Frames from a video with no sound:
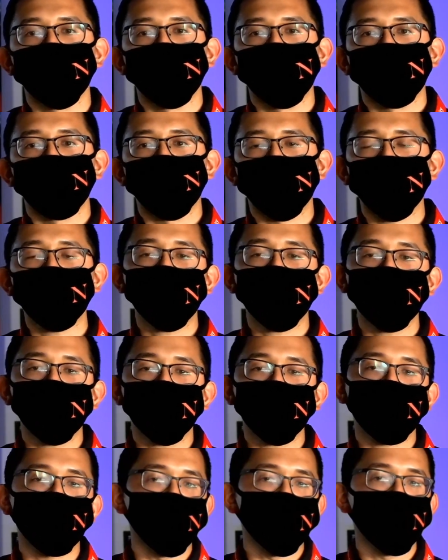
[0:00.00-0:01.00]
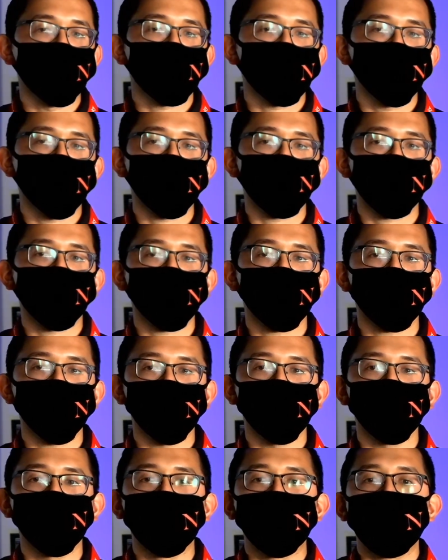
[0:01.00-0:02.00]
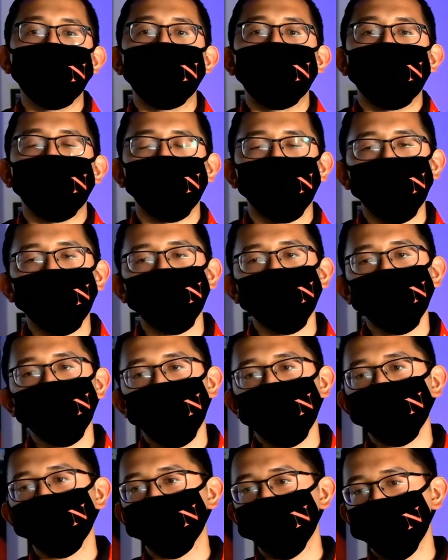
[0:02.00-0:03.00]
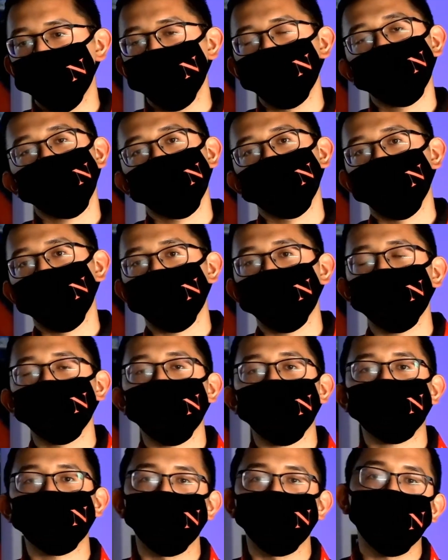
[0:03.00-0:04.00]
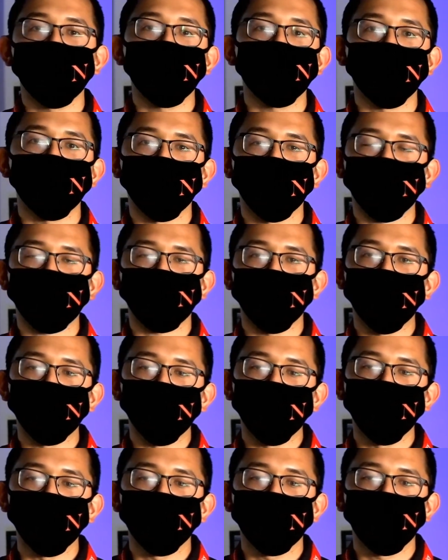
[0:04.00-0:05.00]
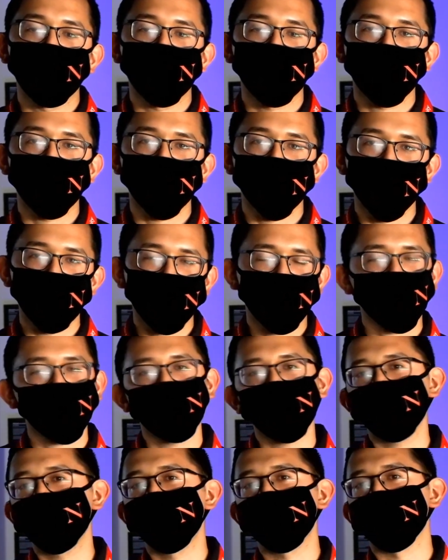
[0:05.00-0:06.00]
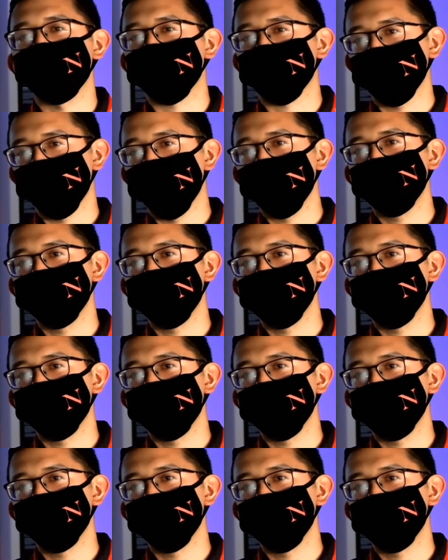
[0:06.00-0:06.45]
But I'm here in East Village to help show you how our in-house team can take your next event to the next level. Let me show you what we've been working on.